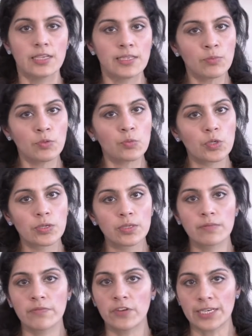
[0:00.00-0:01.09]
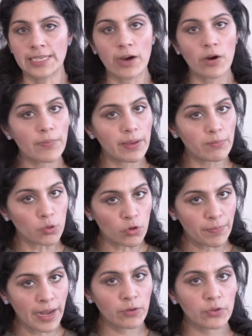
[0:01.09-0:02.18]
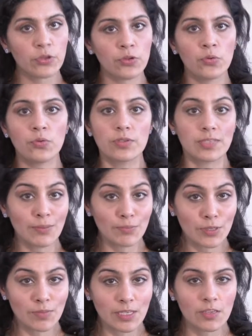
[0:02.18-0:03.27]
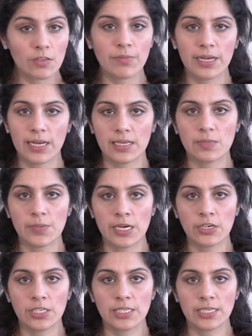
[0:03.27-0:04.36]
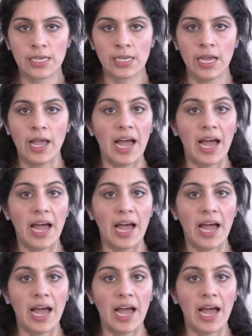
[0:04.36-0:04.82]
someone will find out a bit more about you, the symptoms that you've been experiencing,